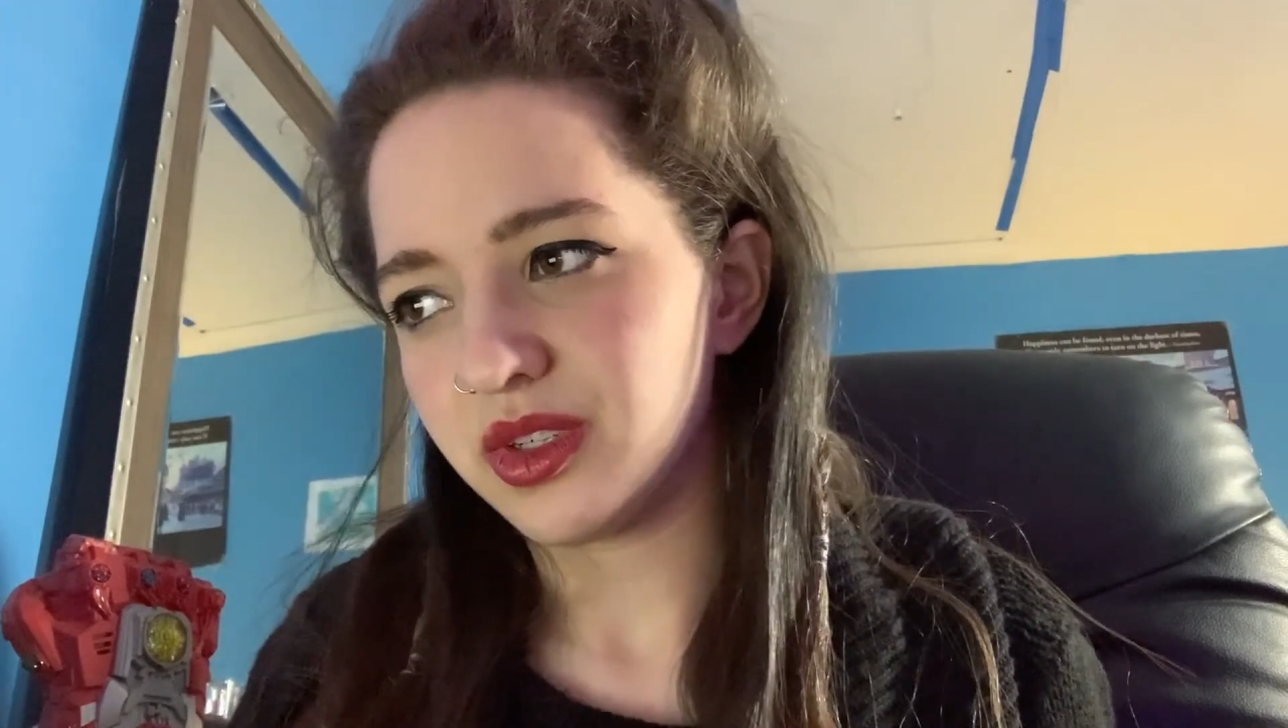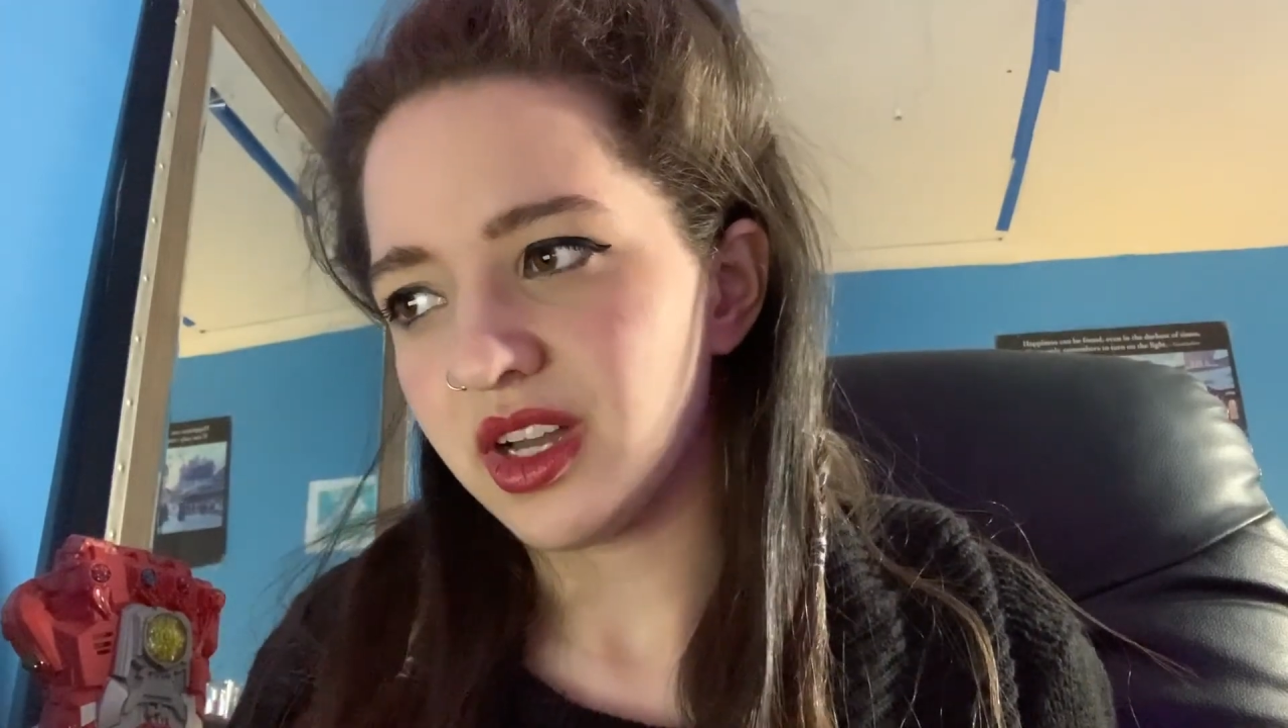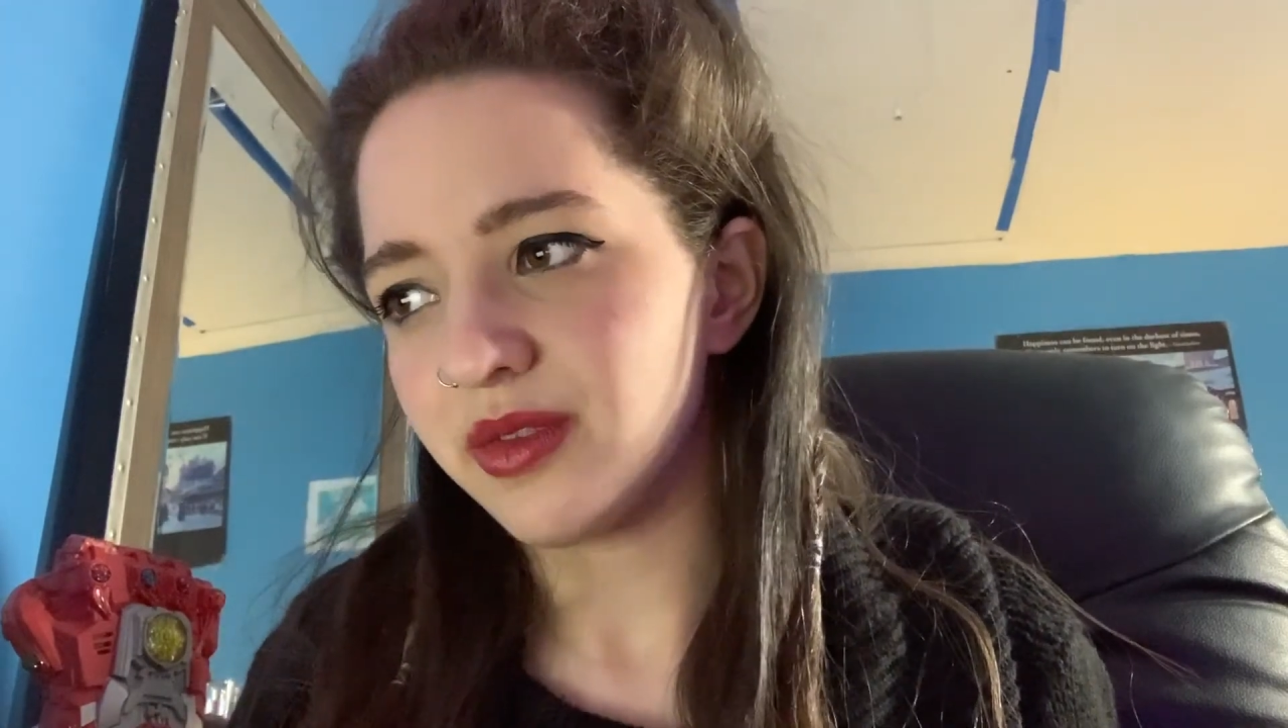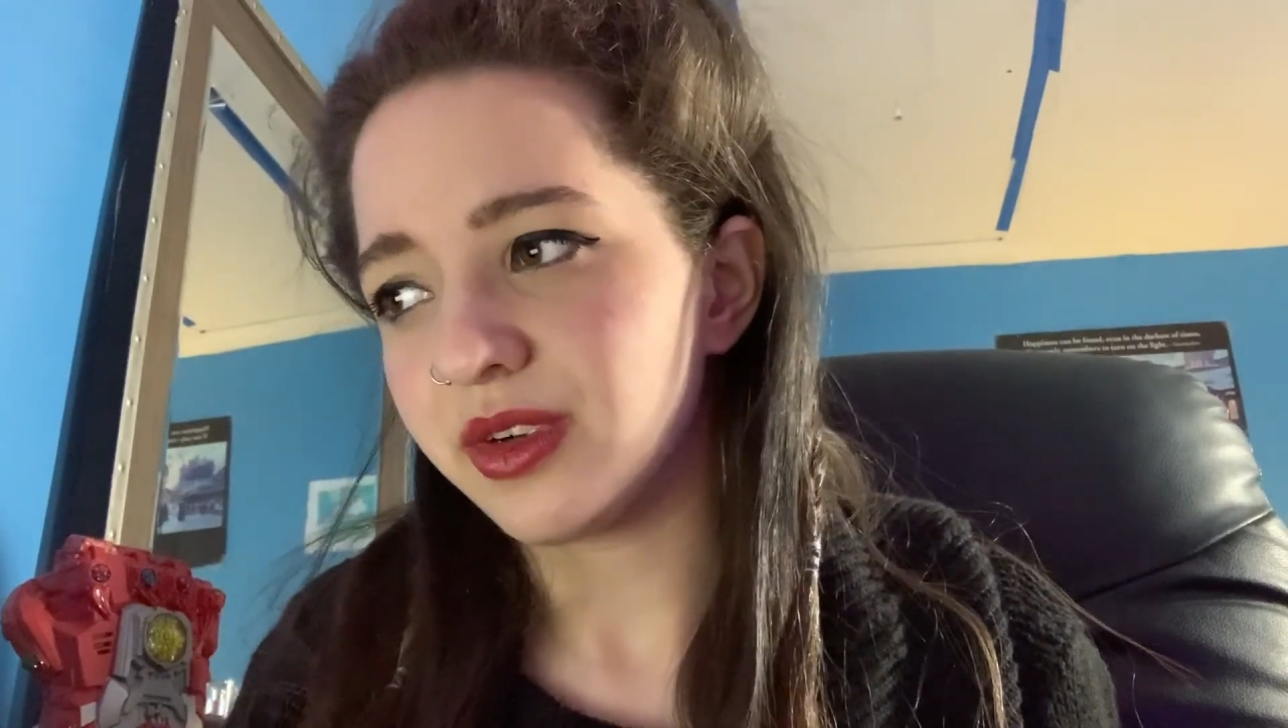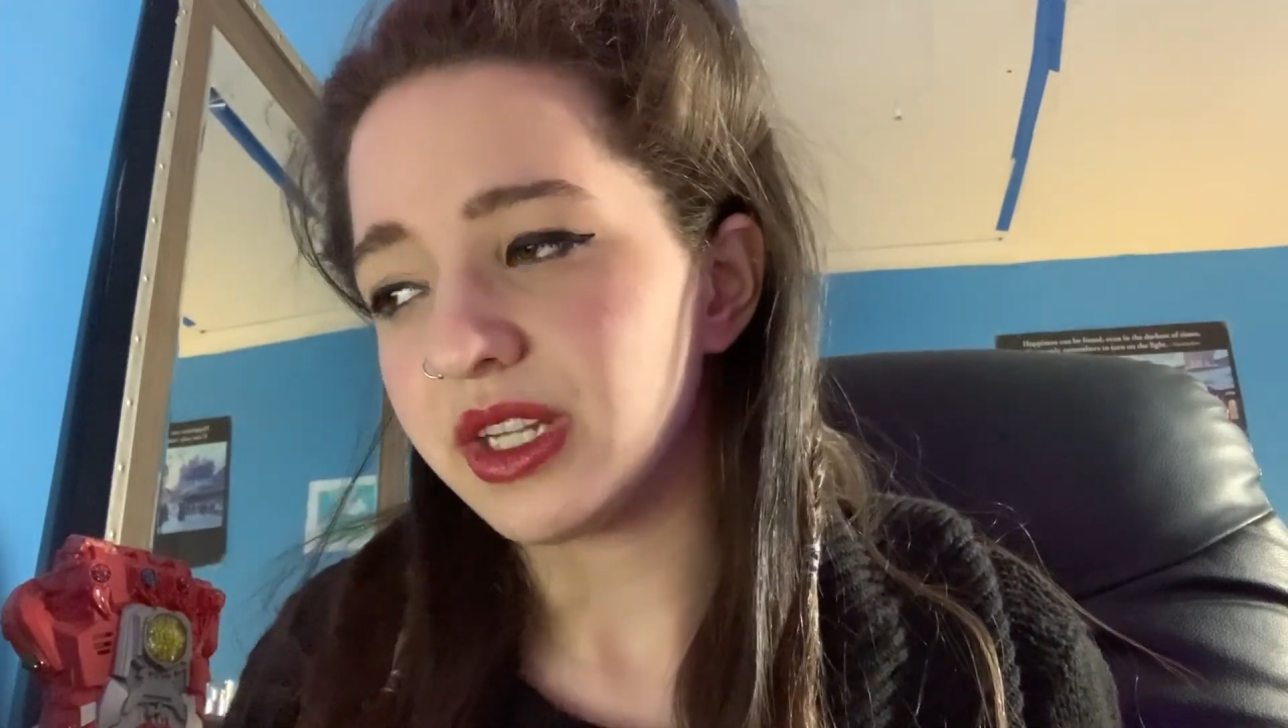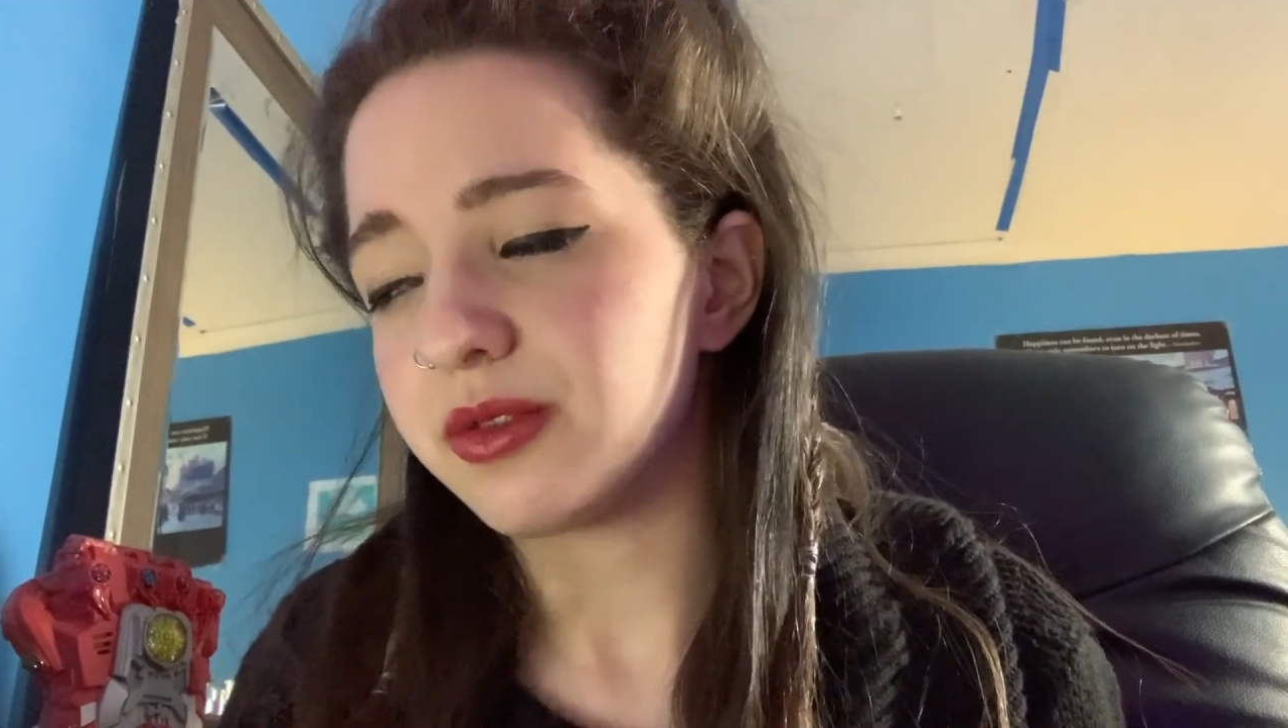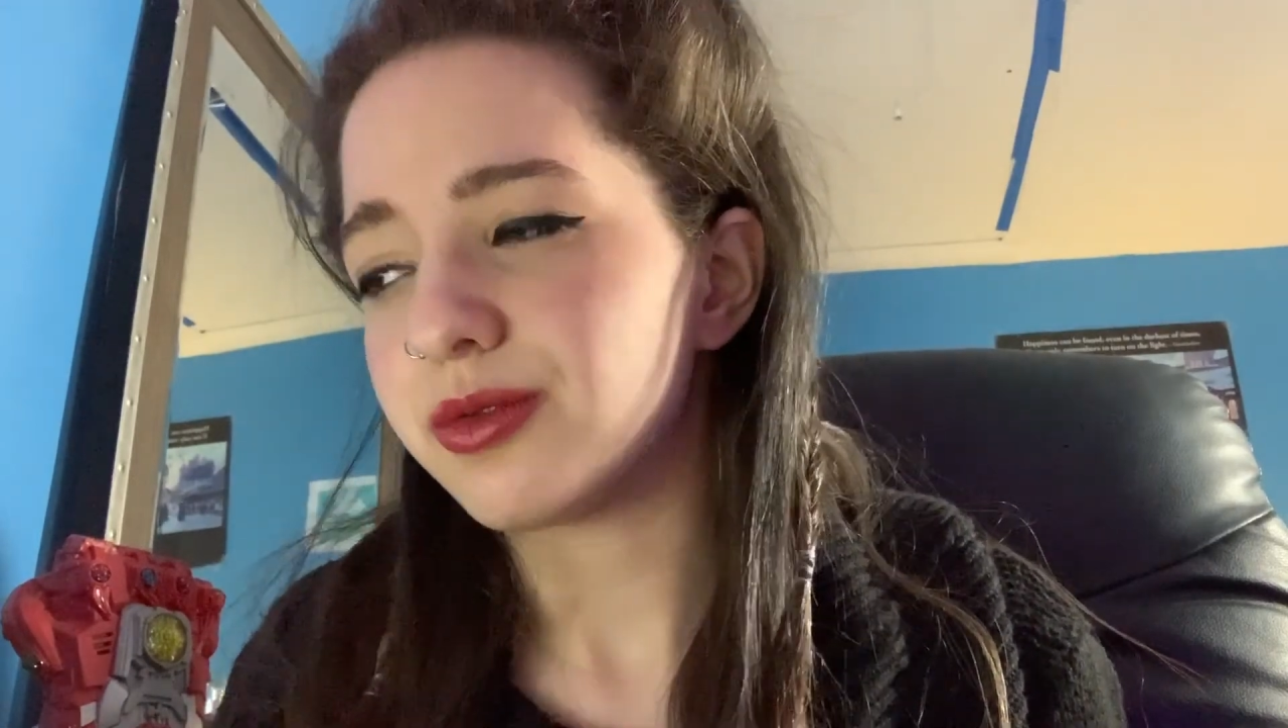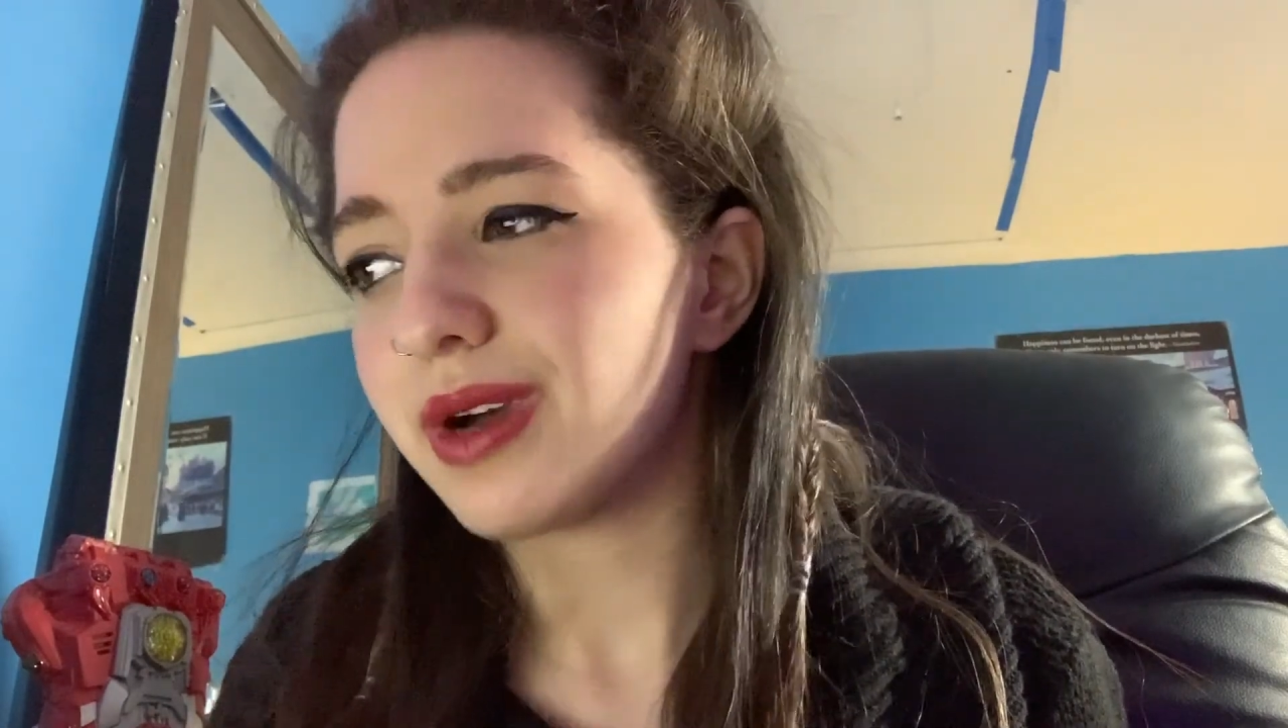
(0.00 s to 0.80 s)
covered in